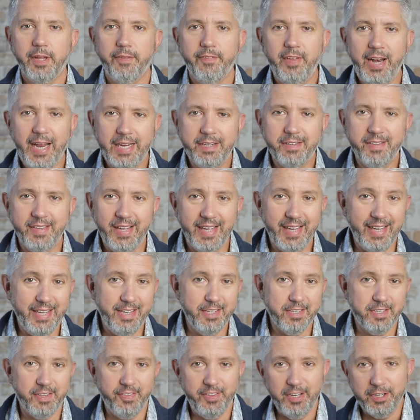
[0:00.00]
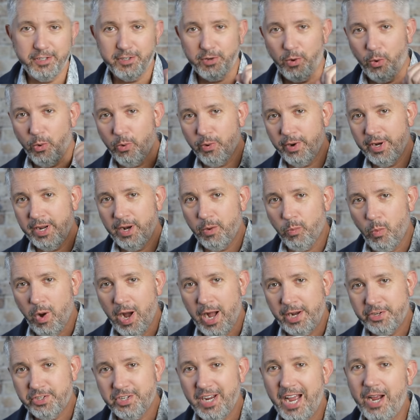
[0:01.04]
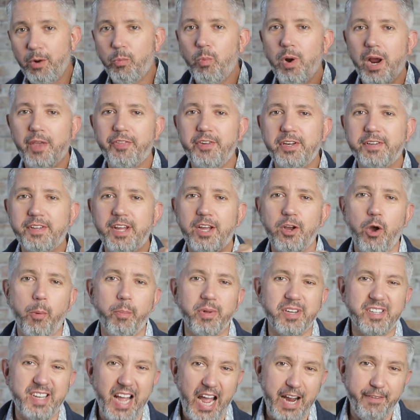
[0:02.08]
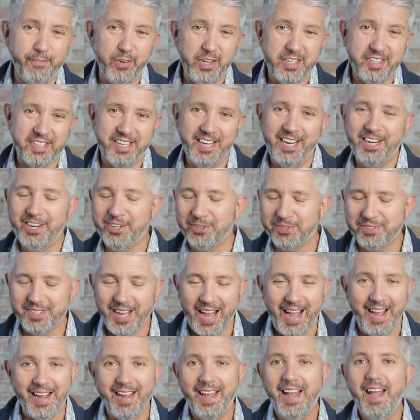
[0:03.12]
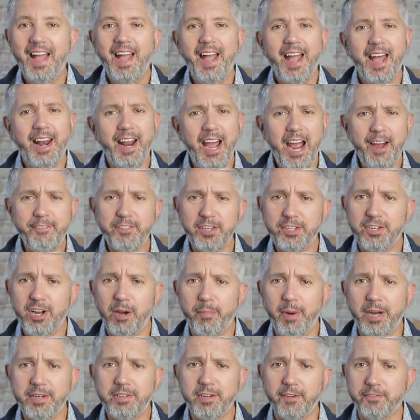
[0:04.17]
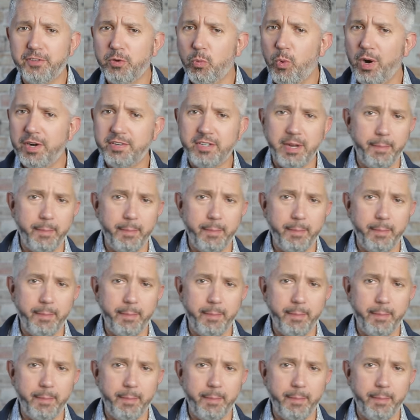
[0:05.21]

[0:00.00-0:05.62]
The next thing is this Orient watch. I wear this thing almost every single day, and I have to tell myself to wear